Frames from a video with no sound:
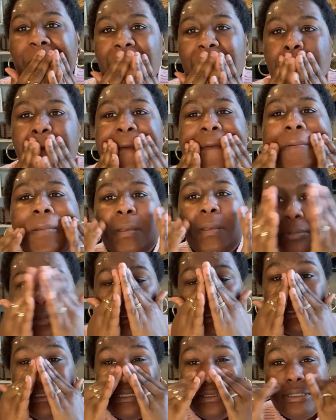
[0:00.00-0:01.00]
Put
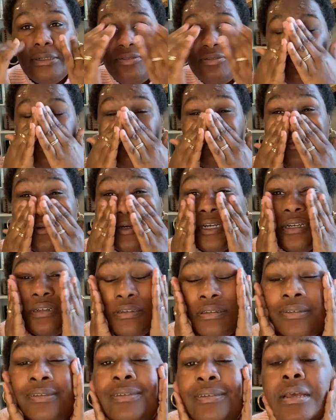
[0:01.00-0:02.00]
this one
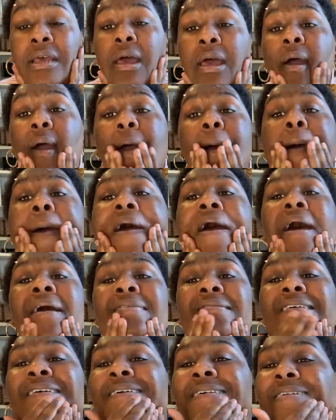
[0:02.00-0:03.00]
first. And
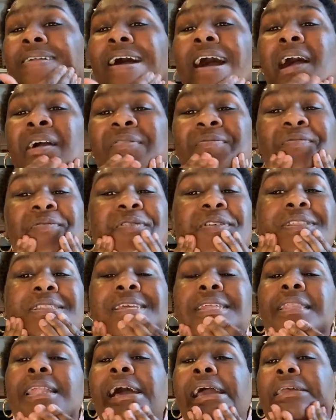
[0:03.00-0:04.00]
then I really
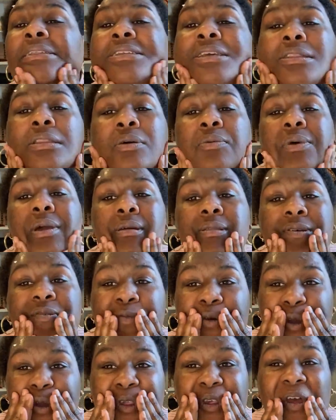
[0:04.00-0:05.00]
liked the way the
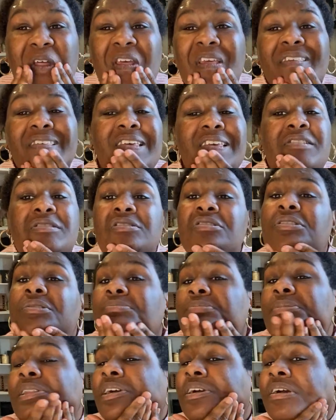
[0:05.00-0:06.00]
Farsali Skintone
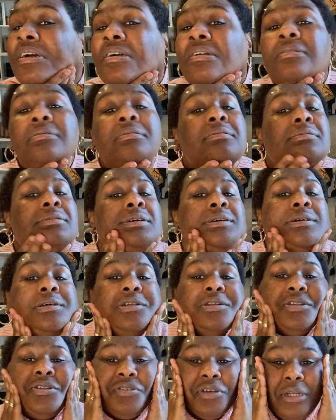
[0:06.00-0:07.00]
Blur
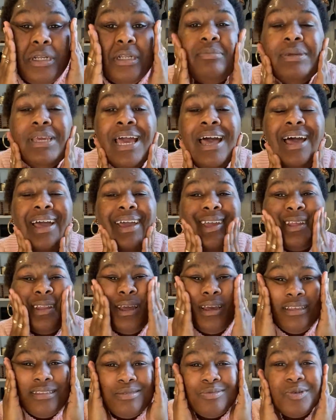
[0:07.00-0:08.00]
treated me. Hi,
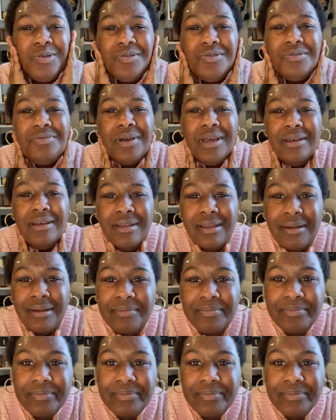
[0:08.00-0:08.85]
Nazmul. Welcome.